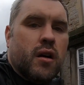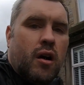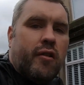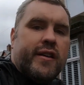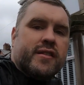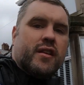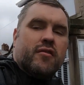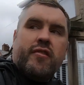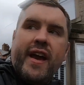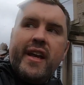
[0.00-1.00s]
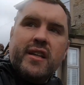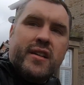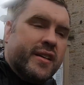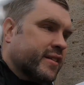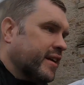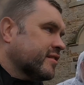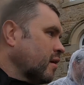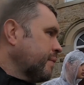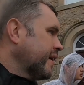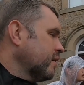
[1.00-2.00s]
Alright, so the rain is kind of
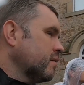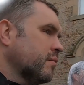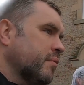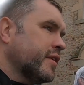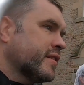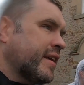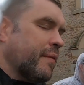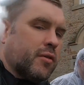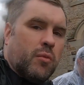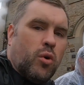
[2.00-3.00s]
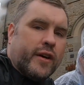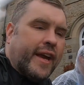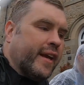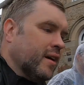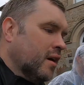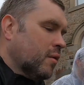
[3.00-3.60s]
stopping. We kept on walking.